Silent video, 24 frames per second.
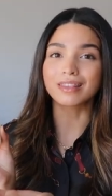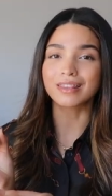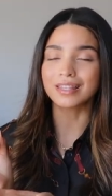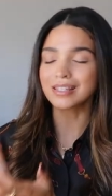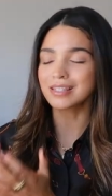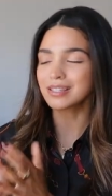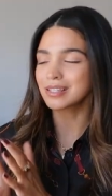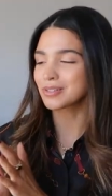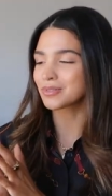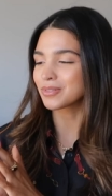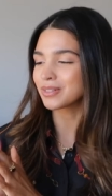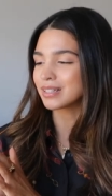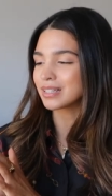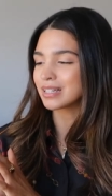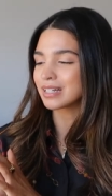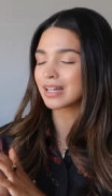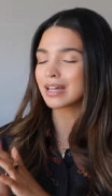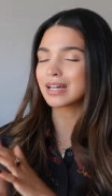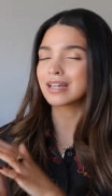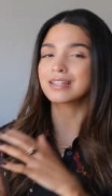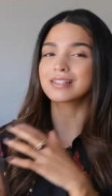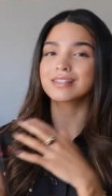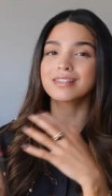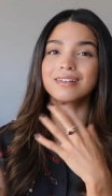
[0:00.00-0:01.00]
This is really
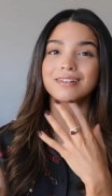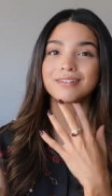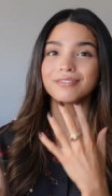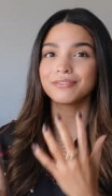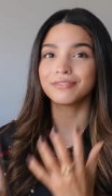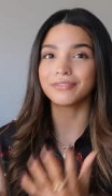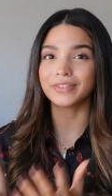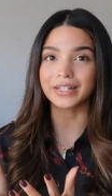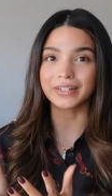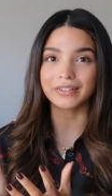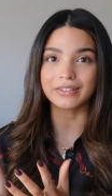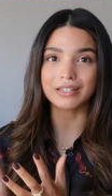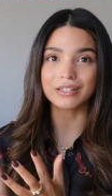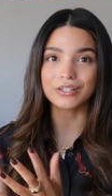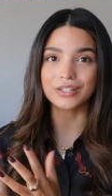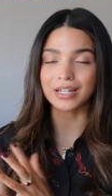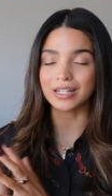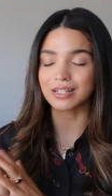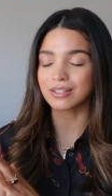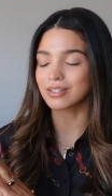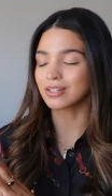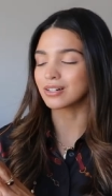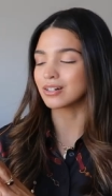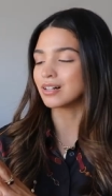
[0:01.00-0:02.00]
nice, very
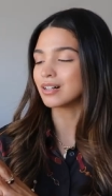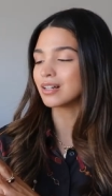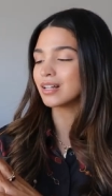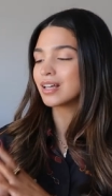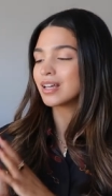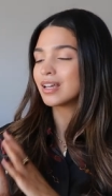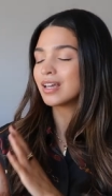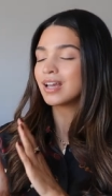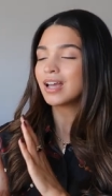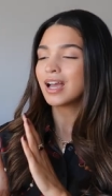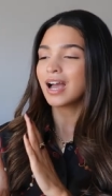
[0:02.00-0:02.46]
gentle.